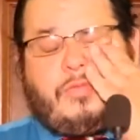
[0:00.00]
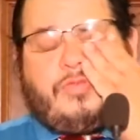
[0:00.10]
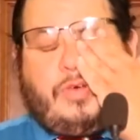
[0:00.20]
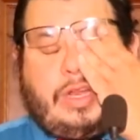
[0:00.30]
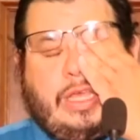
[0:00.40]

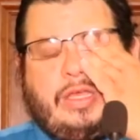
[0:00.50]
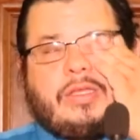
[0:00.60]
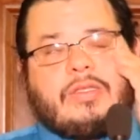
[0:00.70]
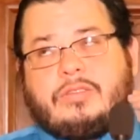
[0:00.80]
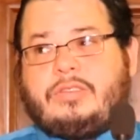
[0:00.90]

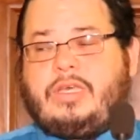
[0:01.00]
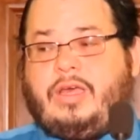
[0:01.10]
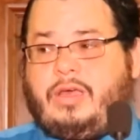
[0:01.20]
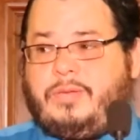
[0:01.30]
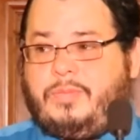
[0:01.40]
footing
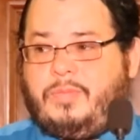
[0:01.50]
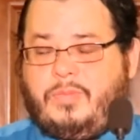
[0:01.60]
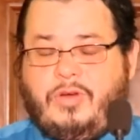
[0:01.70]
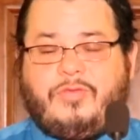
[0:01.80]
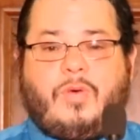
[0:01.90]
to
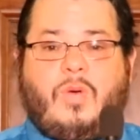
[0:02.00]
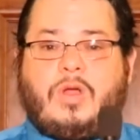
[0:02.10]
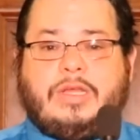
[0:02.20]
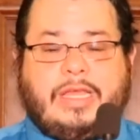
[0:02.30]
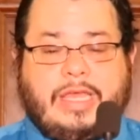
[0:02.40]
move
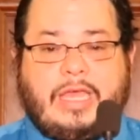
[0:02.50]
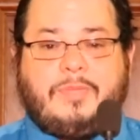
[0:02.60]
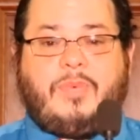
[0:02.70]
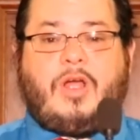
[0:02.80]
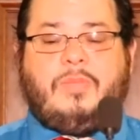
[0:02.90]
forward and get
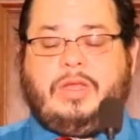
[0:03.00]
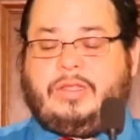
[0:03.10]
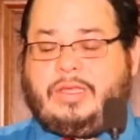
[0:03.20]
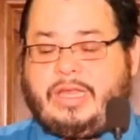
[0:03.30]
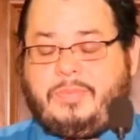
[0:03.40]
an
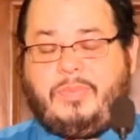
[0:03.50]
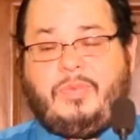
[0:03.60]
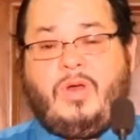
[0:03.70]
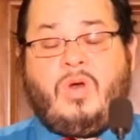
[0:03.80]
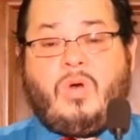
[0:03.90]
apartment,
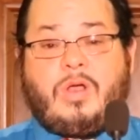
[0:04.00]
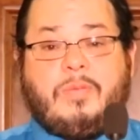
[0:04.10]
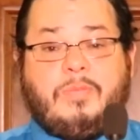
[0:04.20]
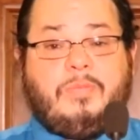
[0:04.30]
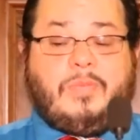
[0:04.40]

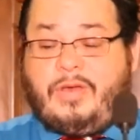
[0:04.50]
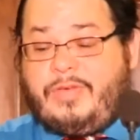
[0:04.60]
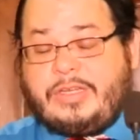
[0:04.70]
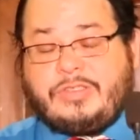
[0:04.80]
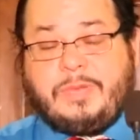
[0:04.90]
or
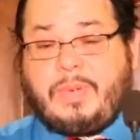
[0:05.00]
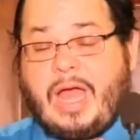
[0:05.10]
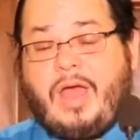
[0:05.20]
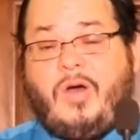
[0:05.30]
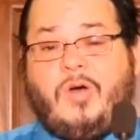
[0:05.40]
eventually
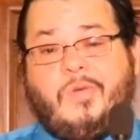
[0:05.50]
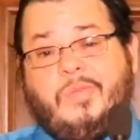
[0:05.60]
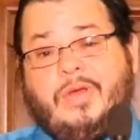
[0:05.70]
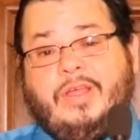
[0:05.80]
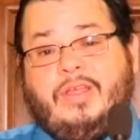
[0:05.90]
buy a home.
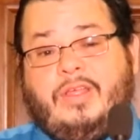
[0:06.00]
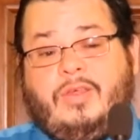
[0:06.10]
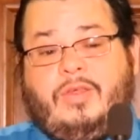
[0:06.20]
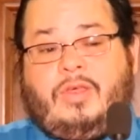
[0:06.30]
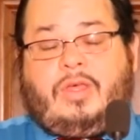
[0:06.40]

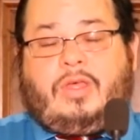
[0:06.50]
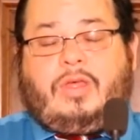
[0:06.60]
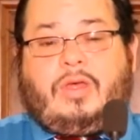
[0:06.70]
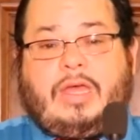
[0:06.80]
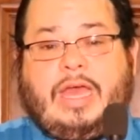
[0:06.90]

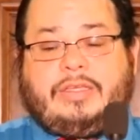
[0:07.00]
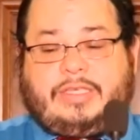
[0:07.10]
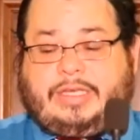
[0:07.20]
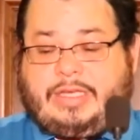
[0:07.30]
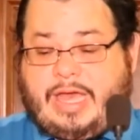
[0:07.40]

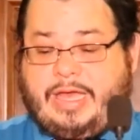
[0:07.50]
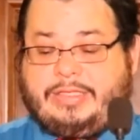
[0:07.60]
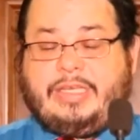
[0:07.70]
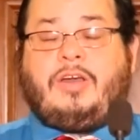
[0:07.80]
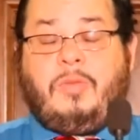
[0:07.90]
As a
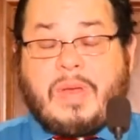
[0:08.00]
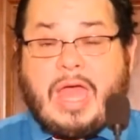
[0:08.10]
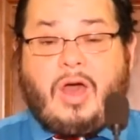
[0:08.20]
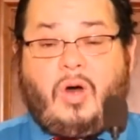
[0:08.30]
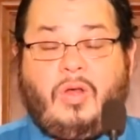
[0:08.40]
single
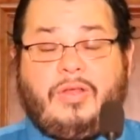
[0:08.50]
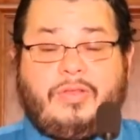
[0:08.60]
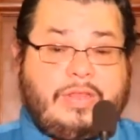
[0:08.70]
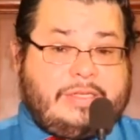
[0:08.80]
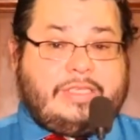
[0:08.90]
male,
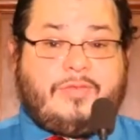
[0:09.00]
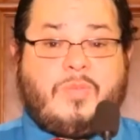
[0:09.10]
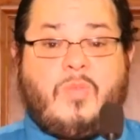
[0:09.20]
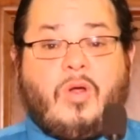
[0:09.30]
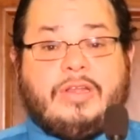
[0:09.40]
that's
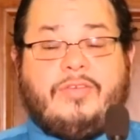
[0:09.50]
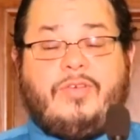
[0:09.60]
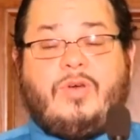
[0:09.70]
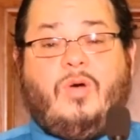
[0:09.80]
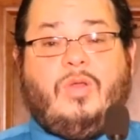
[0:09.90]
even more
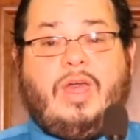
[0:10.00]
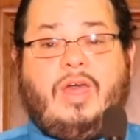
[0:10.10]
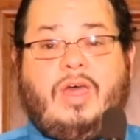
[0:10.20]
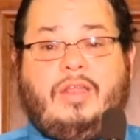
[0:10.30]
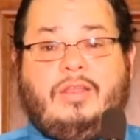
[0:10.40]
difficult.
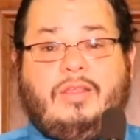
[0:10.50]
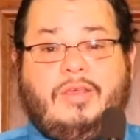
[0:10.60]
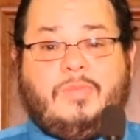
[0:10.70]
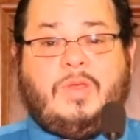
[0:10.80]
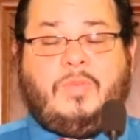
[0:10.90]
And
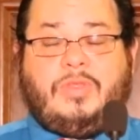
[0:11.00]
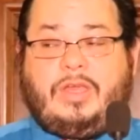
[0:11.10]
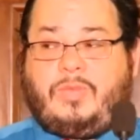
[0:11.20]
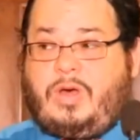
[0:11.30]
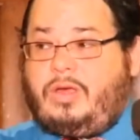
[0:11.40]
people
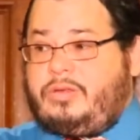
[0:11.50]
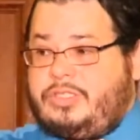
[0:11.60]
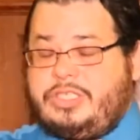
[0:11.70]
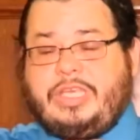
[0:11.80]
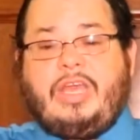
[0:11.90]
think, well,
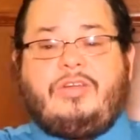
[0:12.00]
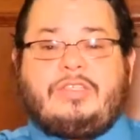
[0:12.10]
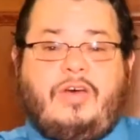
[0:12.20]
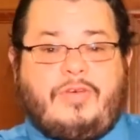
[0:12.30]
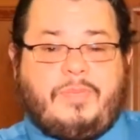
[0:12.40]
just get
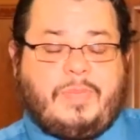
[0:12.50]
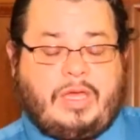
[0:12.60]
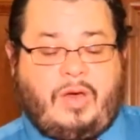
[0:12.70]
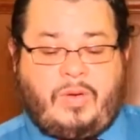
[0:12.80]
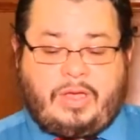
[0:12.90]
yourself up
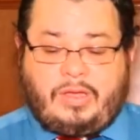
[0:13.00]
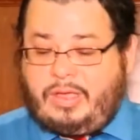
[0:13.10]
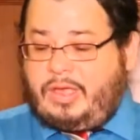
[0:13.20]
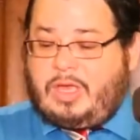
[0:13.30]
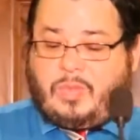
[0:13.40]
and going.
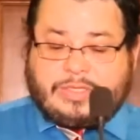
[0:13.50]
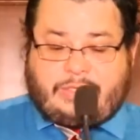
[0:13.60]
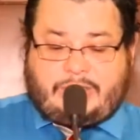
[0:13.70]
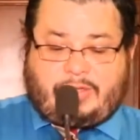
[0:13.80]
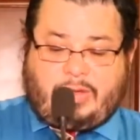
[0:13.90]
It
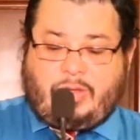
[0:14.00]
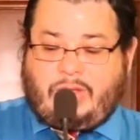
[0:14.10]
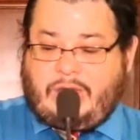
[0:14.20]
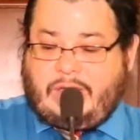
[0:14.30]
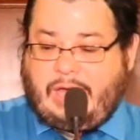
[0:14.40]
wasn't
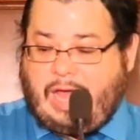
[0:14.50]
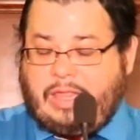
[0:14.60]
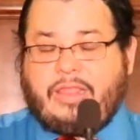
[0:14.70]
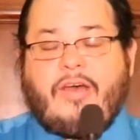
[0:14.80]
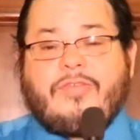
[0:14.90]
until
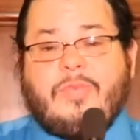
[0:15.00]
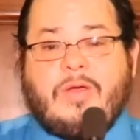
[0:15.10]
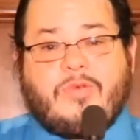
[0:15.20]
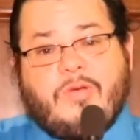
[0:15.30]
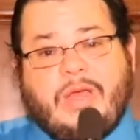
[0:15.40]
I left
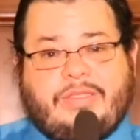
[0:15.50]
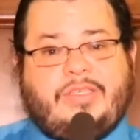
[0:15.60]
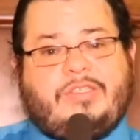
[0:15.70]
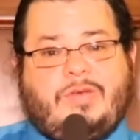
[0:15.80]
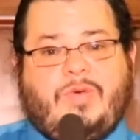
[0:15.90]
my roommate
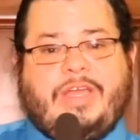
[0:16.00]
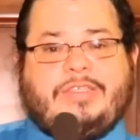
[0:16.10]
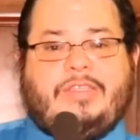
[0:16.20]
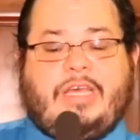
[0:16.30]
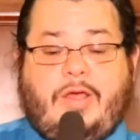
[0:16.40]

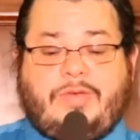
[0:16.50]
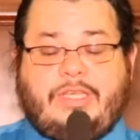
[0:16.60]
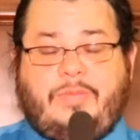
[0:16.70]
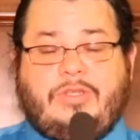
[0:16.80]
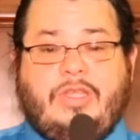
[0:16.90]
situation that I
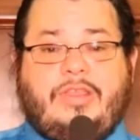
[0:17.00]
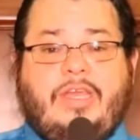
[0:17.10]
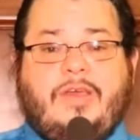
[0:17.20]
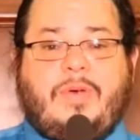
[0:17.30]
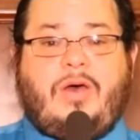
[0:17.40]
was able to
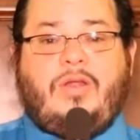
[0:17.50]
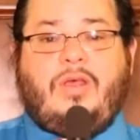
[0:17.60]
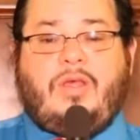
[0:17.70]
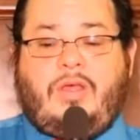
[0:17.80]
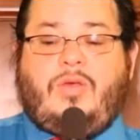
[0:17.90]
think
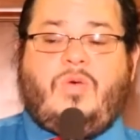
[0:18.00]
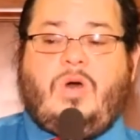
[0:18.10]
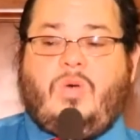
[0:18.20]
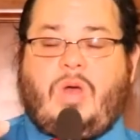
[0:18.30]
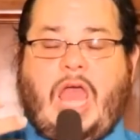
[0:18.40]
about
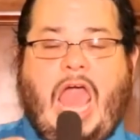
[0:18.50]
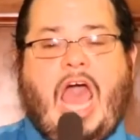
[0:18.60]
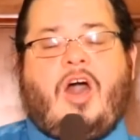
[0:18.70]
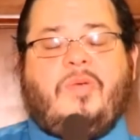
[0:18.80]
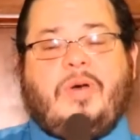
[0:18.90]

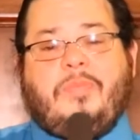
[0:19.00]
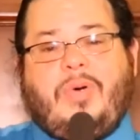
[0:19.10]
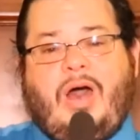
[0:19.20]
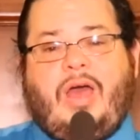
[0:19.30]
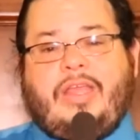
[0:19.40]
how my
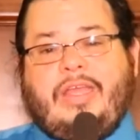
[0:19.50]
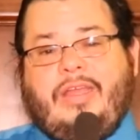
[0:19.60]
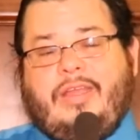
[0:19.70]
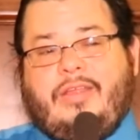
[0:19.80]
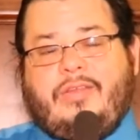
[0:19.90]

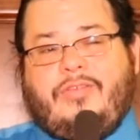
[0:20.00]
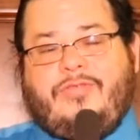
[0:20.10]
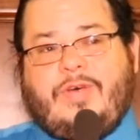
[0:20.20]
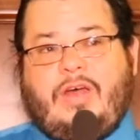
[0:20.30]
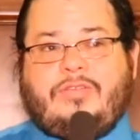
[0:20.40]
body
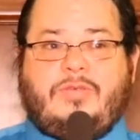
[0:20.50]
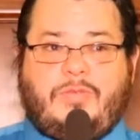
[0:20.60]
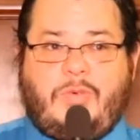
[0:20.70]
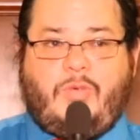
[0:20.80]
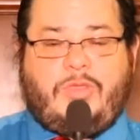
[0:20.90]
felt
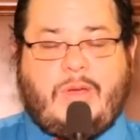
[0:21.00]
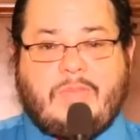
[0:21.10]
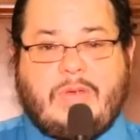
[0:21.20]
with my